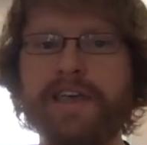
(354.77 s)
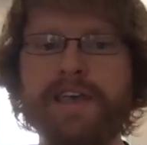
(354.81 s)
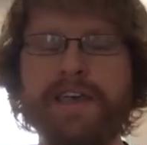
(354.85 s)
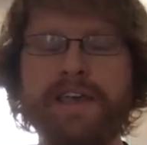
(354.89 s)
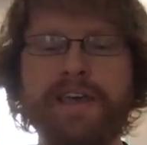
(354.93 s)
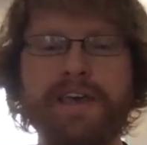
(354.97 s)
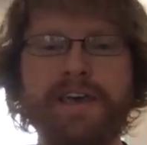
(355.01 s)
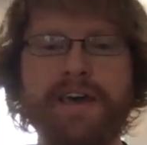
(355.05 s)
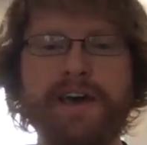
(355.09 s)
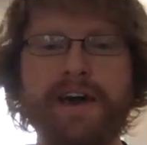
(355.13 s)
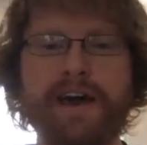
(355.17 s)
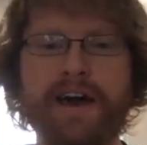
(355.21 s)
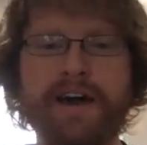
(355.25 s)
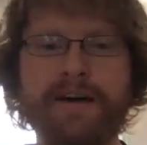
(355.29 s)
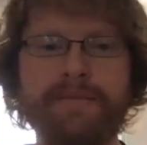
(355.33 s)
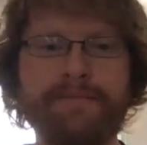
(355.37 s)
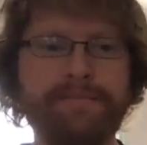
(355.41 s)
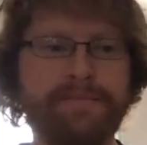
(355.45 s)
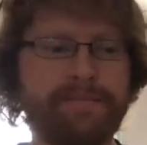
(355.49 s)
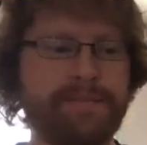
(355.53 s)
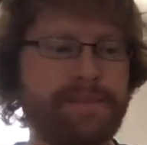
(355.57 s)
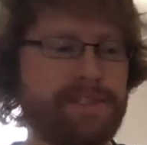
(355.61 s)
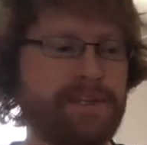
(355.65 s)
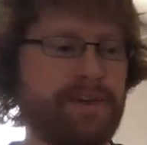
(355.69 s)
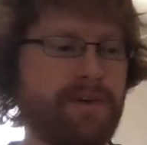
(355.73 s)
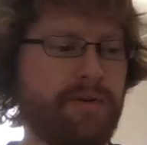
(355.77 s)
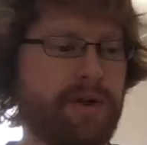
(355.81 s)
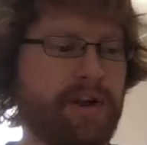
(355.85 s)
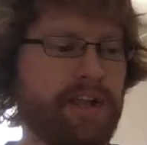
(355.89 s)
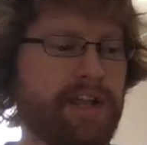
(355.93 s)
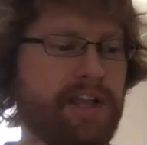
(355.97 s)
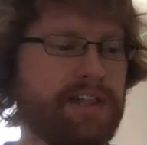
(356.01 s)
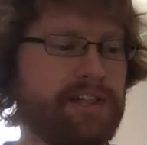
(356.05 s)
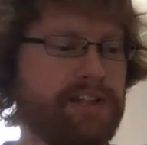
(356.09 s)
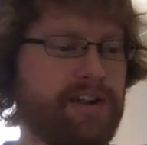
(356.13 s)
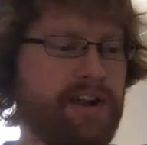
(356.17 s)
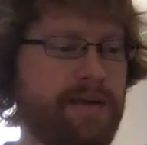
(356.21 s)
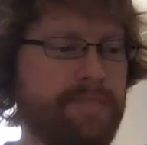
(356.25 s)
So I want to
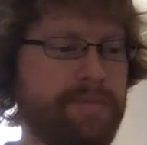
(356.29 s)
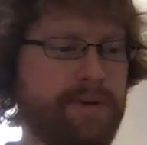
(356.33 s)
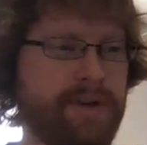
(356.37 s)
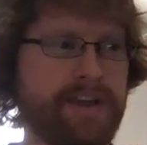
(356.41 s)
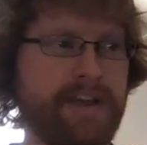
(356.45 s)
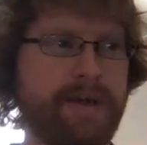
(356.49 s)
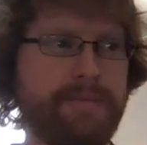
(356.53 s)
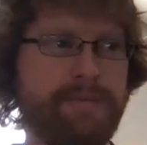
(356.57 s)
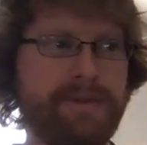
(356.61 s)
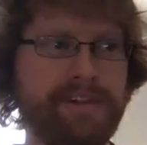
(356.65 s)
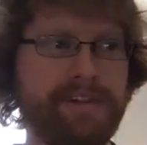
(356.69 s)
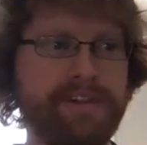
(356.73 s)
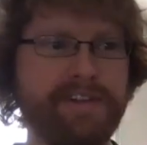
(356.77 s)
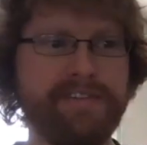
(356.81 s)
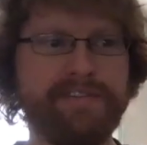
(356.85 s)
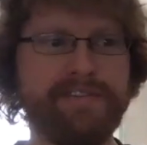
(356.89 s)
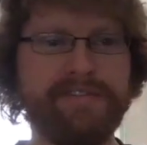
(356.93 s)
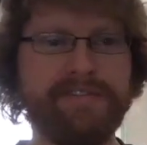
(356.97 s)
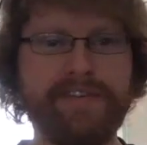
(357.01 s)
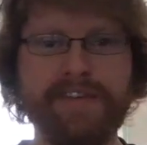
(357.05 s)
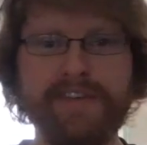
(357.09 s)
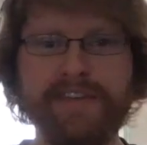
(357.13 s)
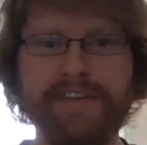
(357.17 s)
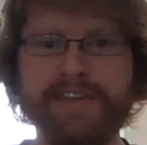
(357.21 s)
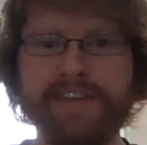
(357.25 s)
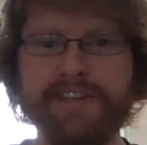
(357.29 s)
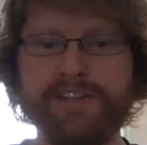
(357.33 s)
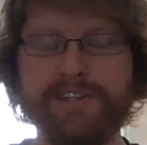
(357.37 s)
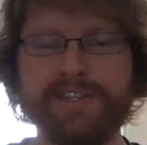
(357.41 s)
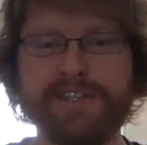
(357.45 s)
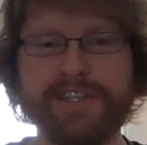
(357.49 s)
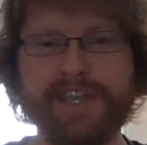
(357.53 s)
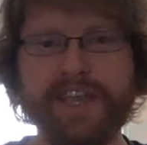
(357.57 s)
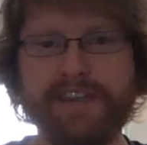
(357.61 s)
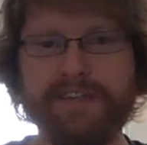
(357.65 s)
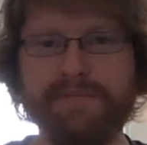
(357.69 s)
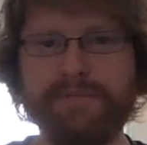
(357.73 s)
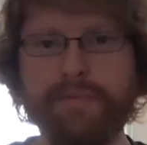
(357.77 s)
clear up a couple of just
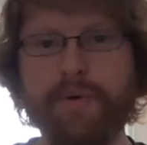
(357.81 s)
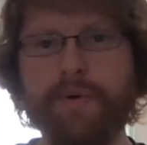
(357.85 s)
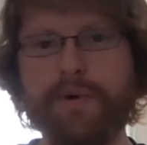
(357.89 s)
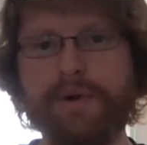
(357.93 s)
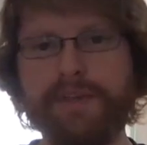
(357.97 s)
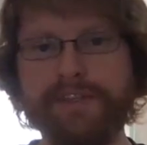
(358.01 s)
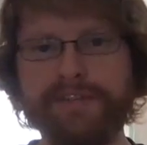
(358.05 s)
kind of points.